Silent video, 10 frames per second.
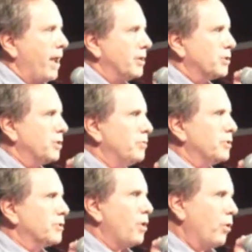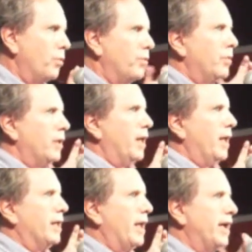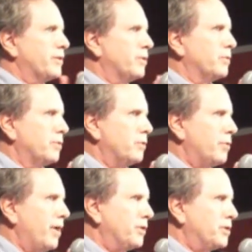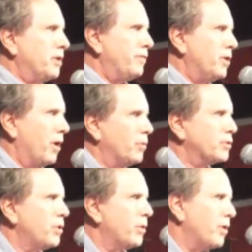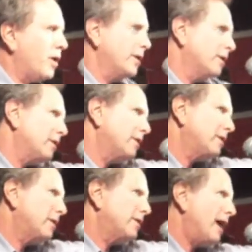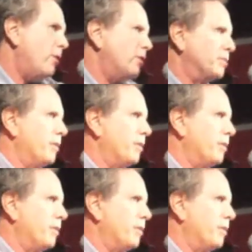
and she was home. And I asked her, you have the TV on, what's going on? The tower's